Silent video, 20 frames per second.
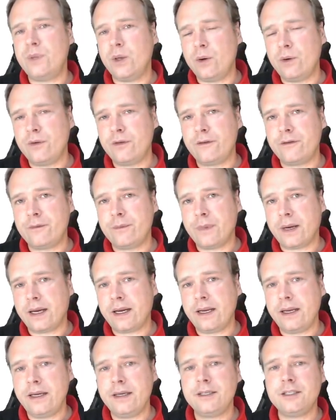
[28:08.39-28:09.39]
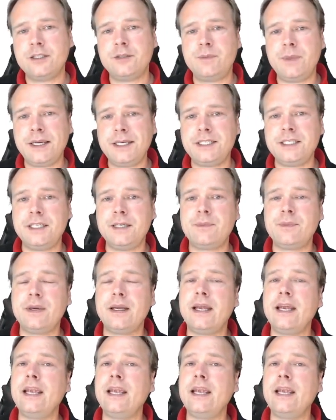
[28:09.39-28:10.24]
both my spaceship